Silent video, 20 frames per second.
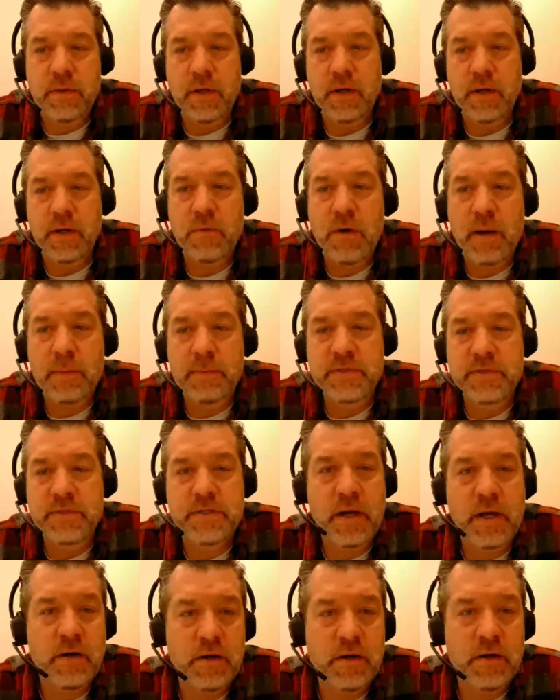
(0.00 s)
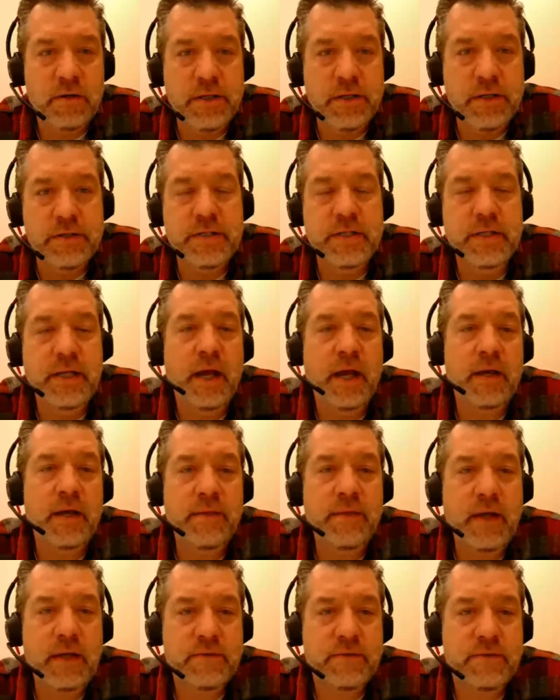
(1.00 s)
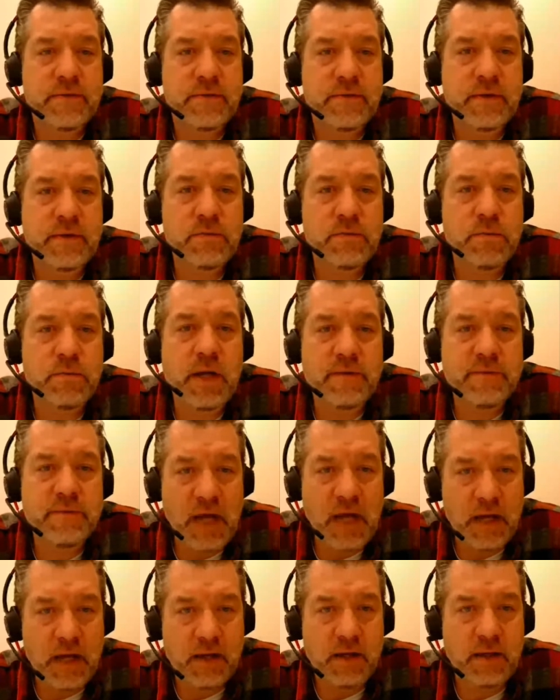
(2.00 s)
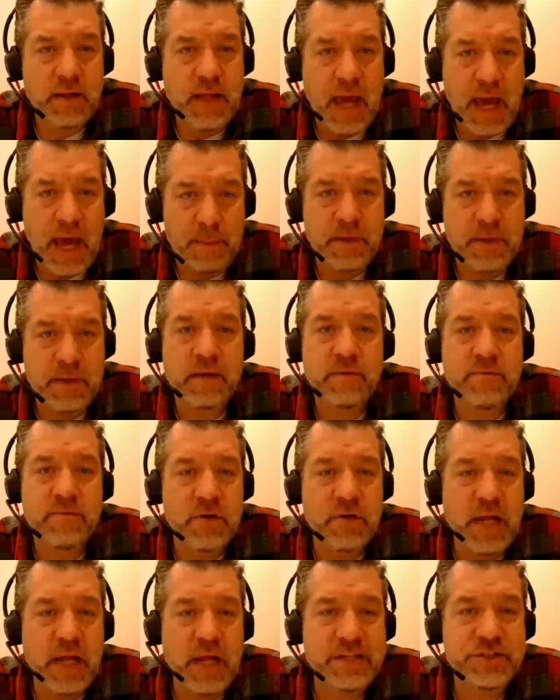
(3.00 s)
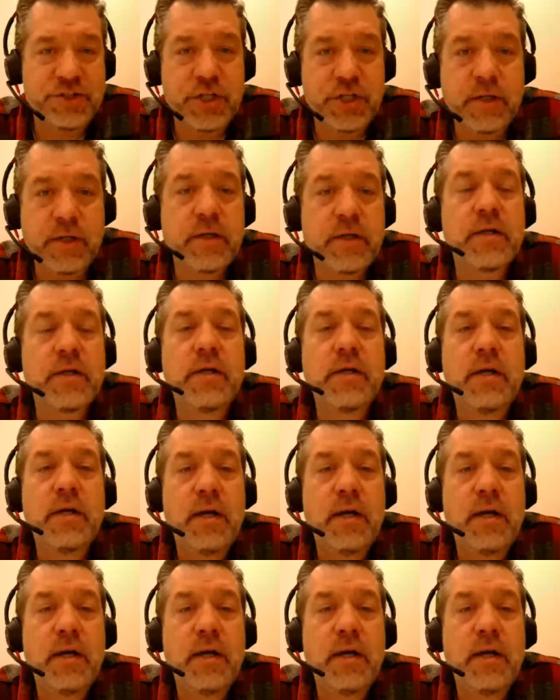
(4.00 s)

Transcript: Rob and Sarah earlier today, and that's what I've got happening for next year.